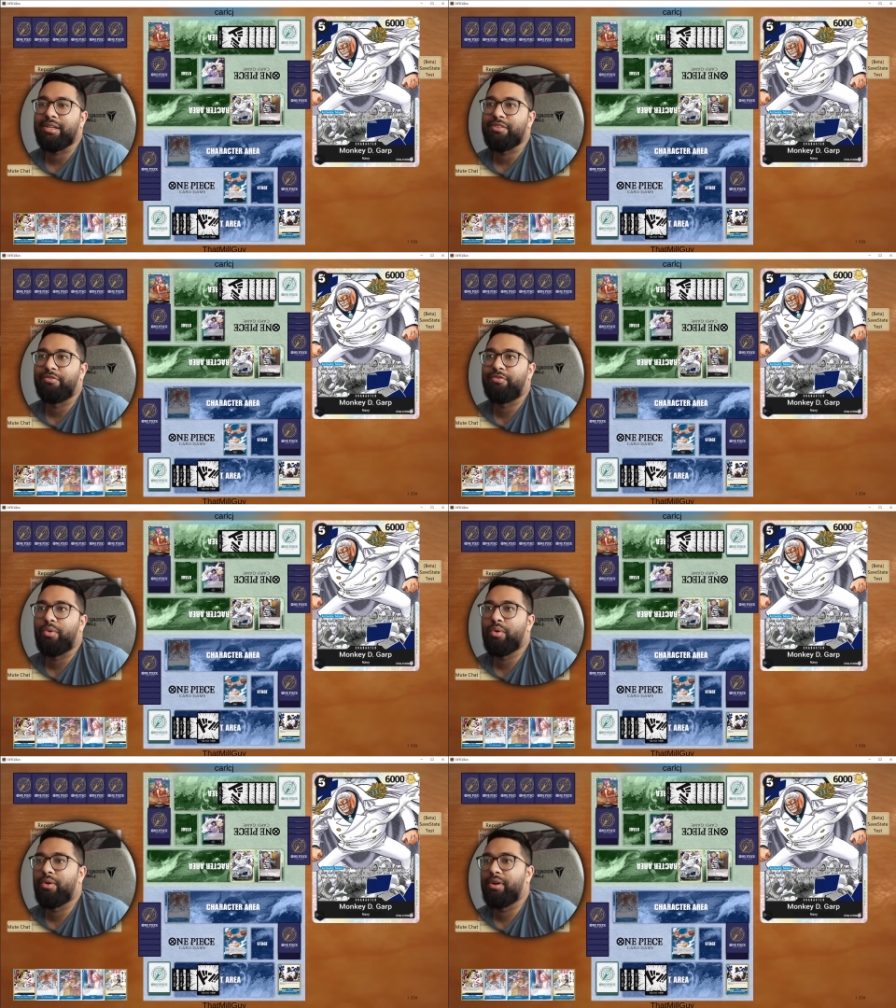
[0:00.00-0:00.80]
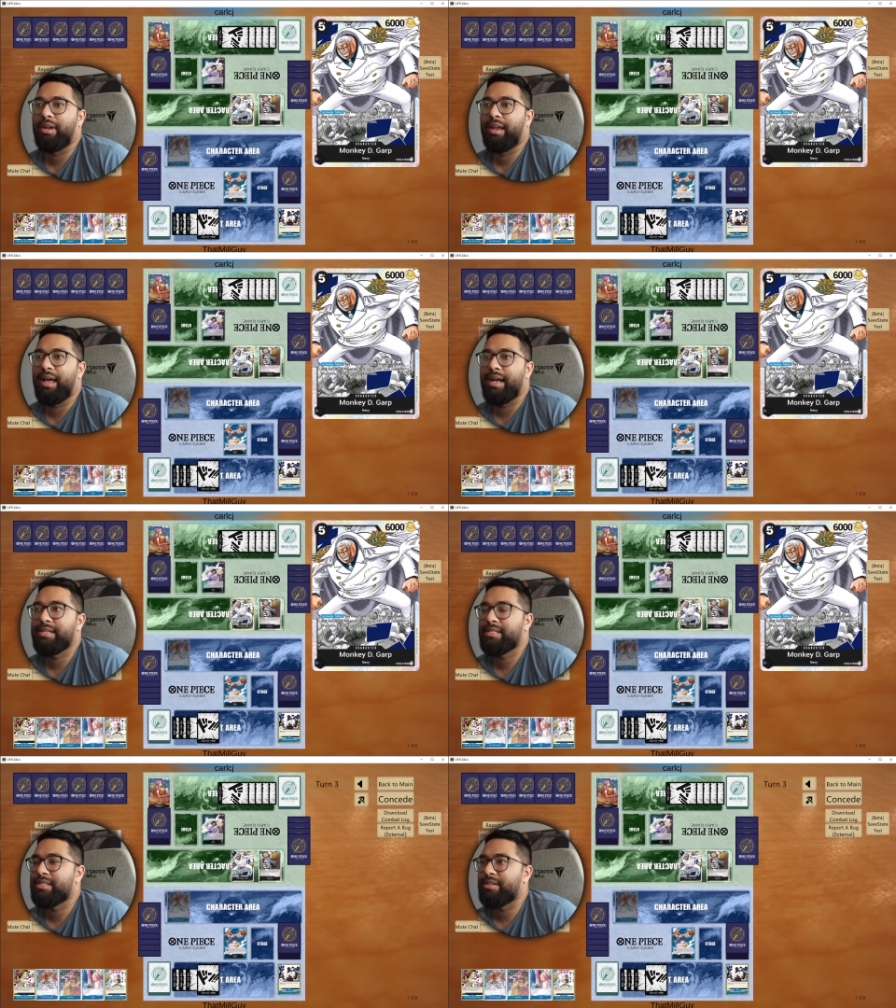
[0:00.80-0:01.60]
Cost of four or
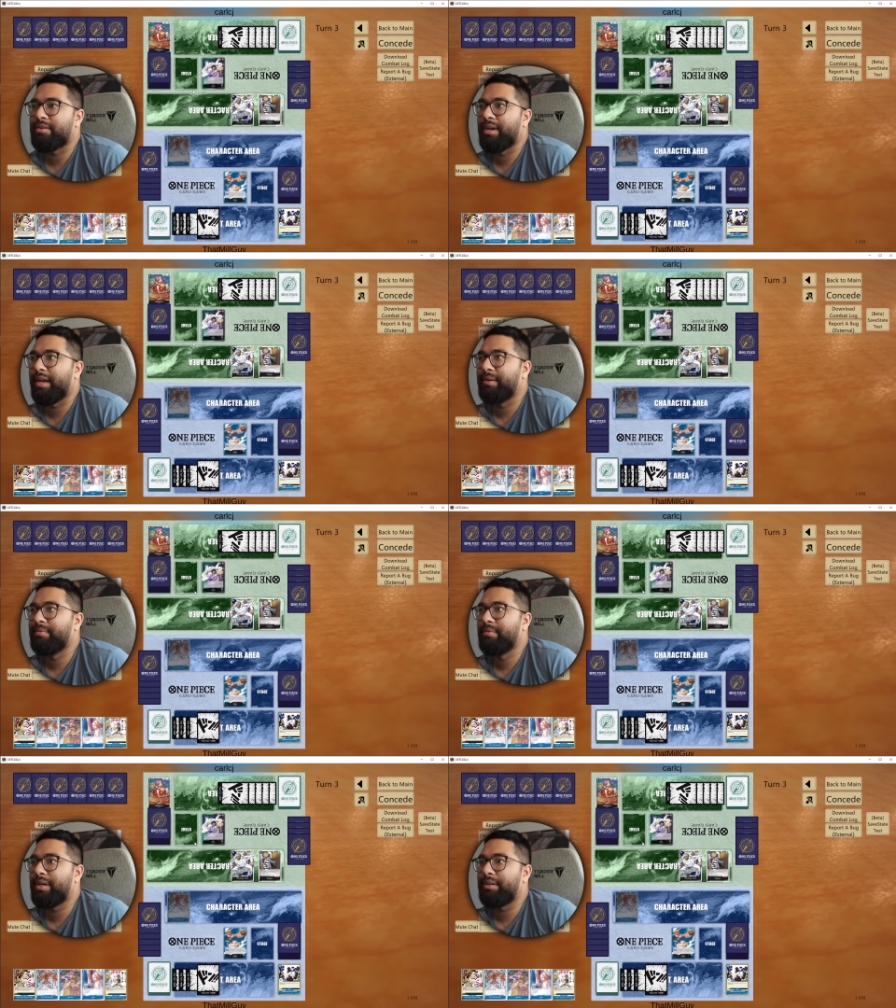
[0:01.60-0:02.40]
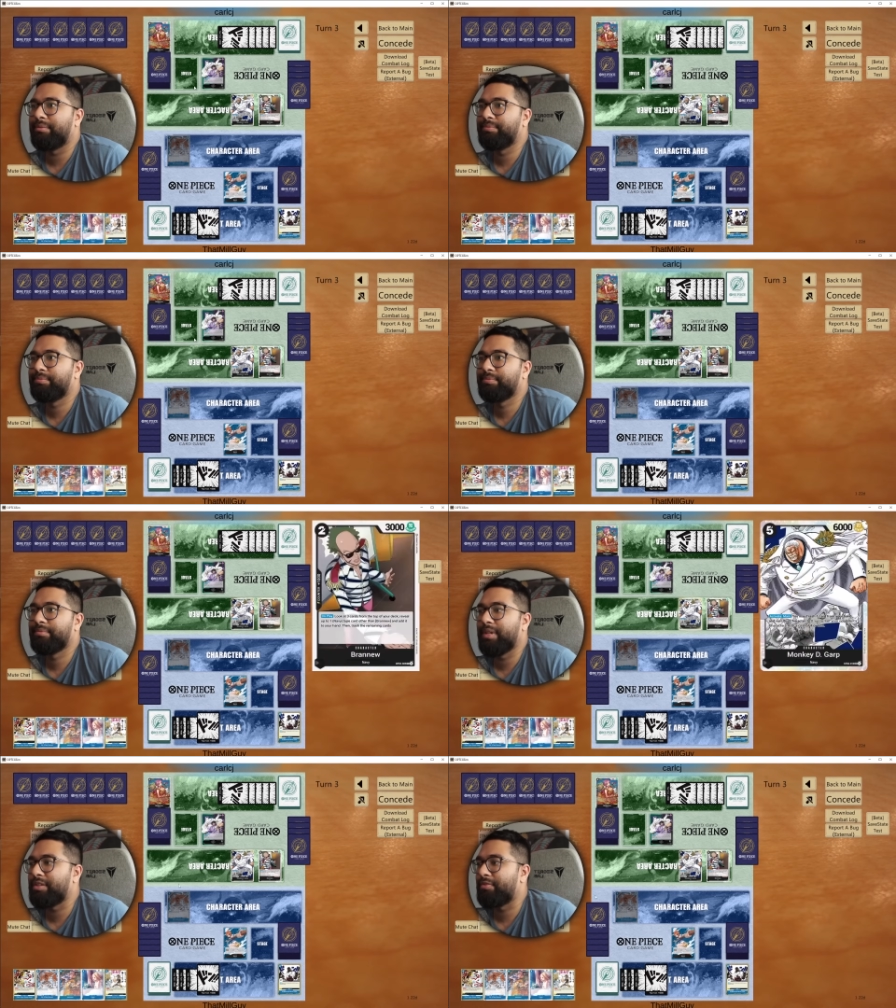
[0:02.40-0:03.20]
less. Okay, well,
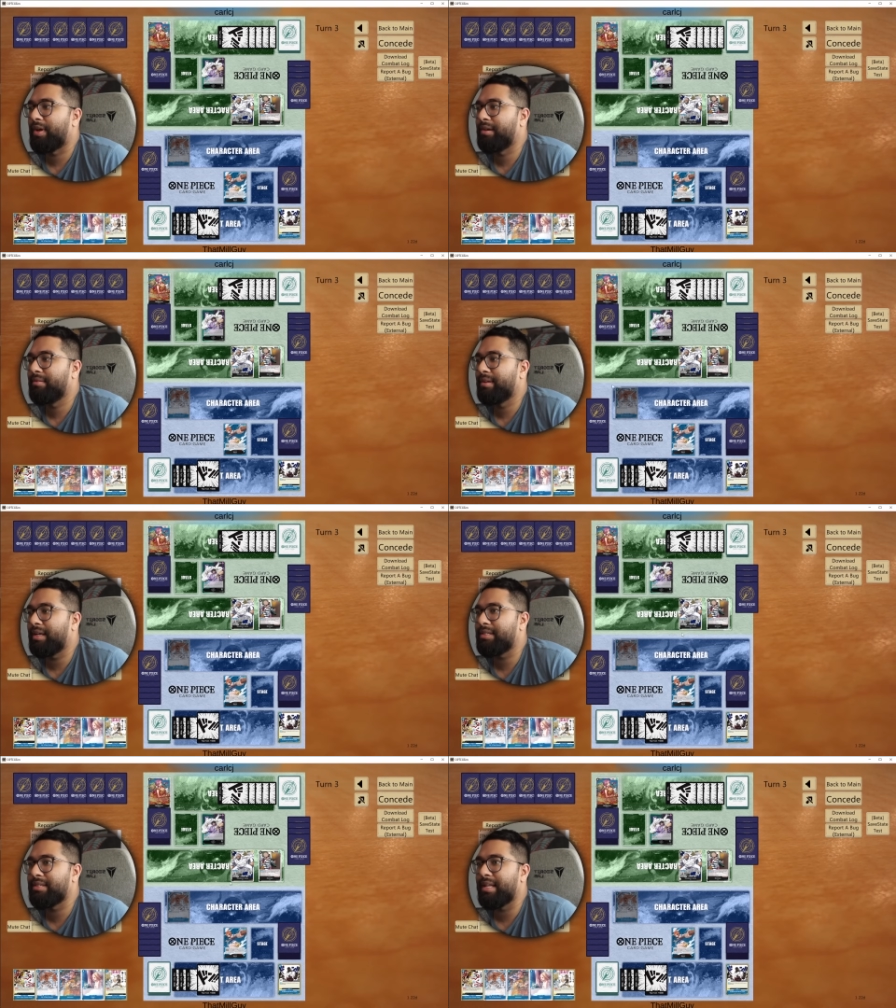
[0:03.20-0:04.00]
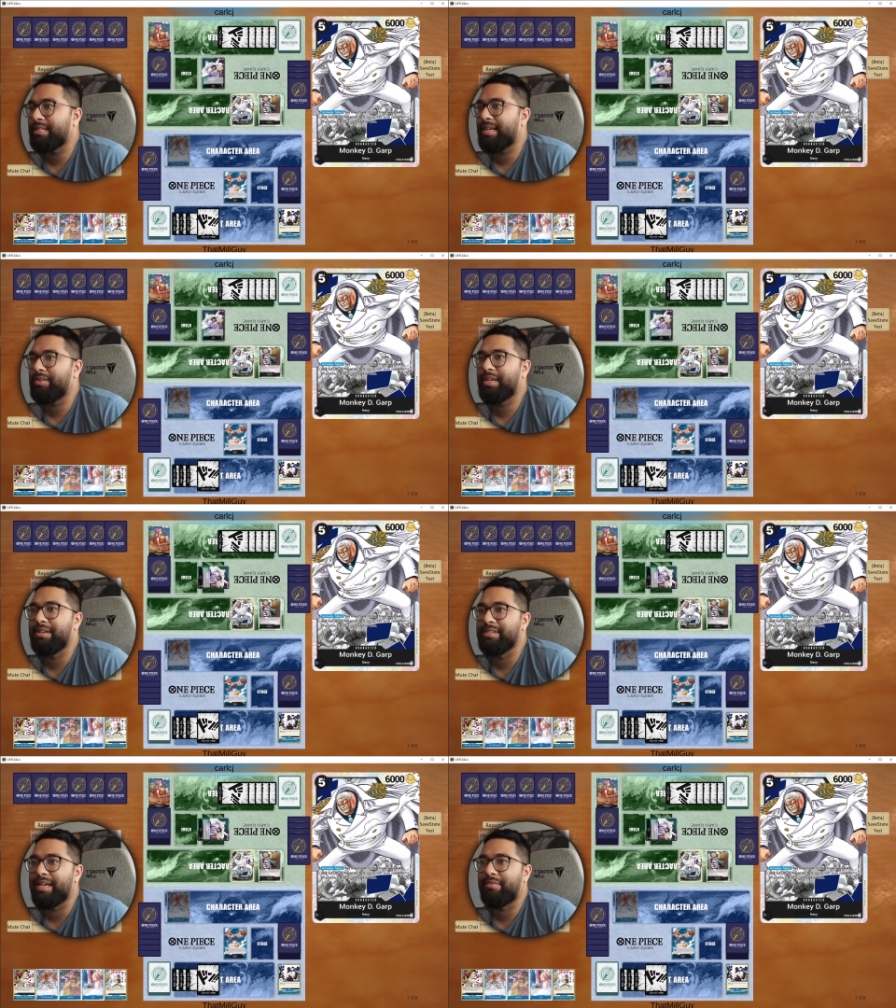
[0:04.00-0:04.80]
that's fine. That's that's how they
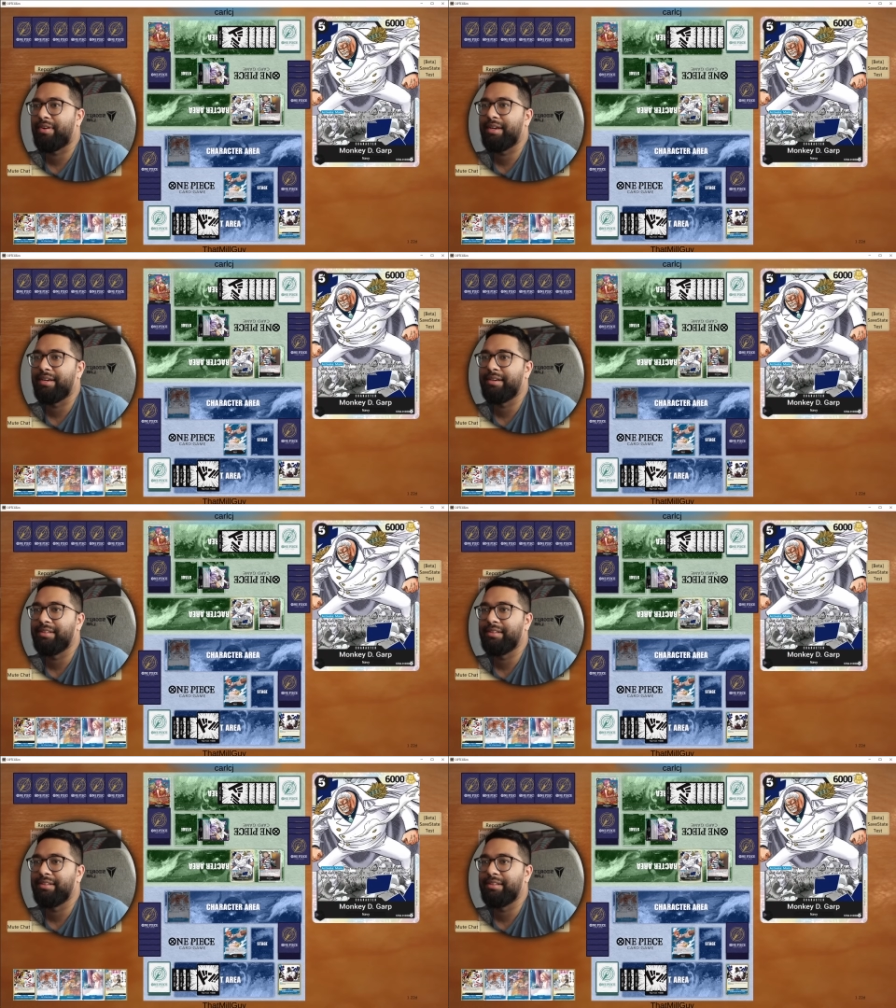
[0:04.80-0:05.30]
kill Zeph right here.